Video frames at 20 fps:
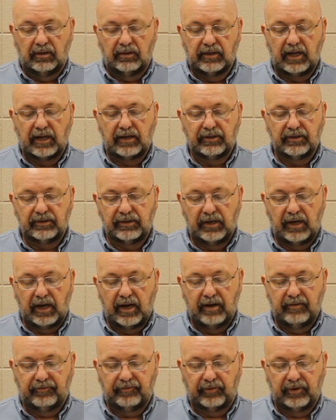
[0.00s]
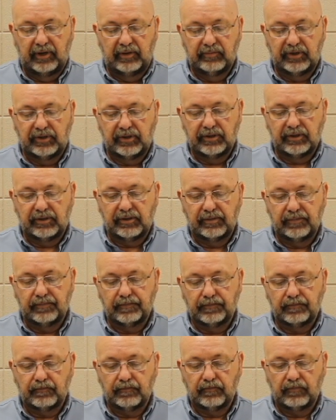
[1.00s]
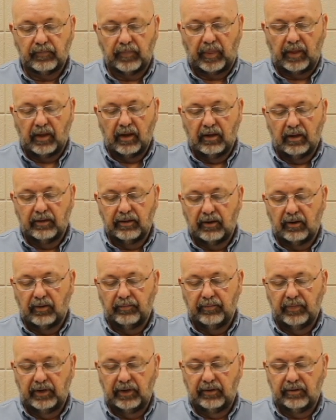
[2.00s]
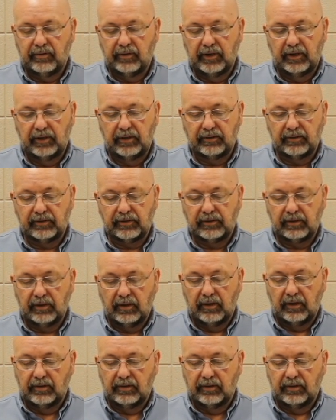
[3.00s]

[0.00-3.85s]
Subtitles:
That is the A-frame system. There are many things